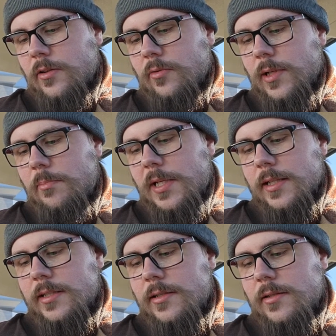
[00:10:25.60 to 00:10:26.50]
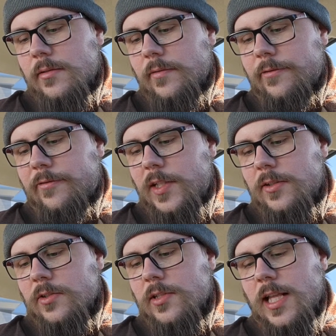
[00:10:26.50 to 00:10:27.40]
$3
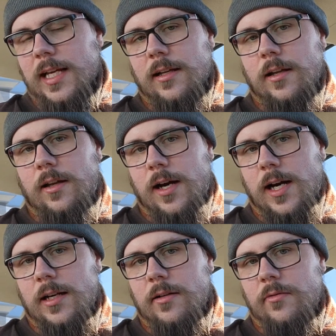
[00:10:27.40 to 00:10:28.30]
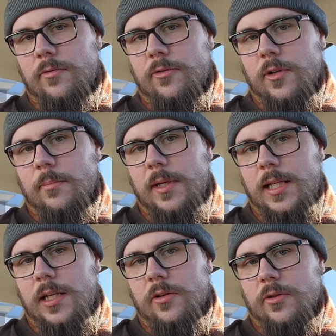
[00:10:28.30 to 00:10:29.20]
feels like a lot for a
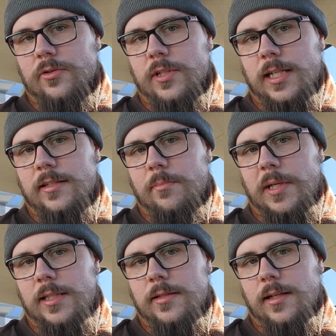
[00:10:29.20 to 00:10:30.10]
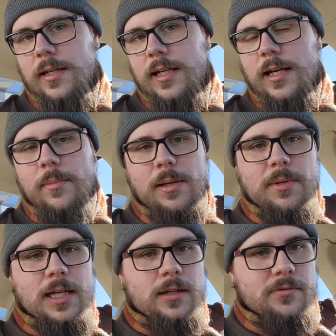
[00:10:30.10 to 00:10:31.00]
mediocre slice of pizza, and I might
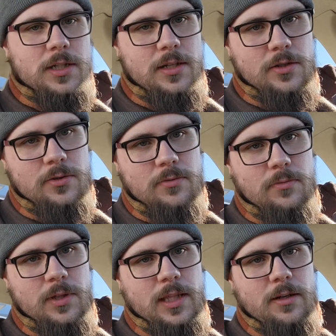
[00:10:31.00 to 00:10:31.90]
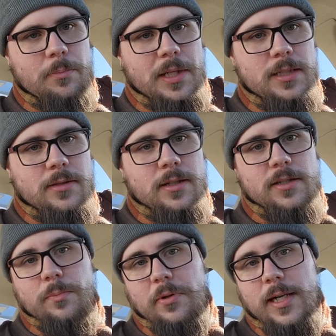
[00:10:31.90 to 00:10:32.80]
be out of touch with how pizza
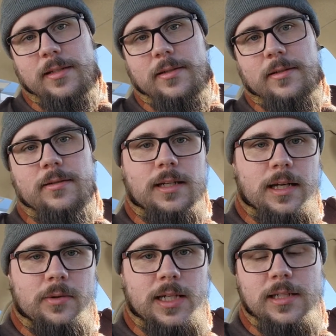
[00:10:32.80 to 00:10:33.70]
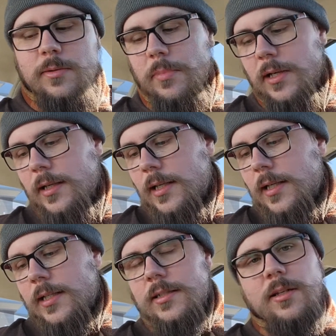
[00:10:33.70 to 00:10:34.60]
is priced nowadays, but
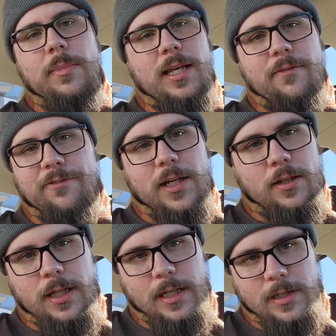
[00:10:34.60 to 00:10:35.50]
to me it feels